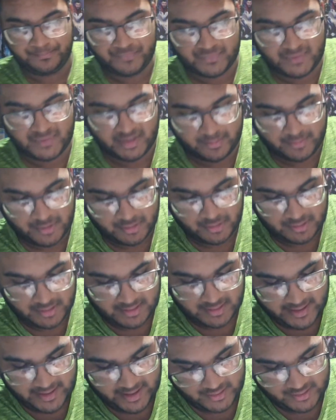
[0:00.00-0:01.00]
The
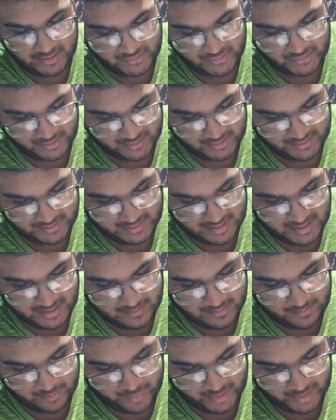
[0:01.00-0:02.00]
mutant dinosaurs,
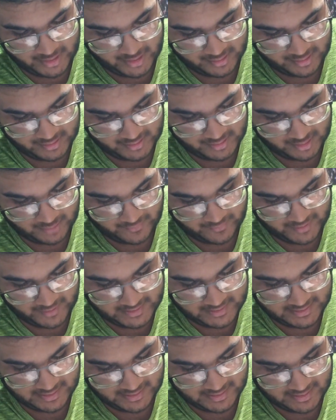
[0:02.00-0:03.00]
because
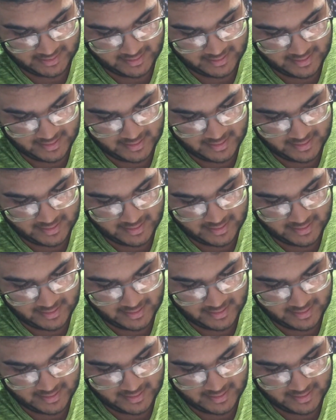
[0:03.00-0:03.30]
obviously,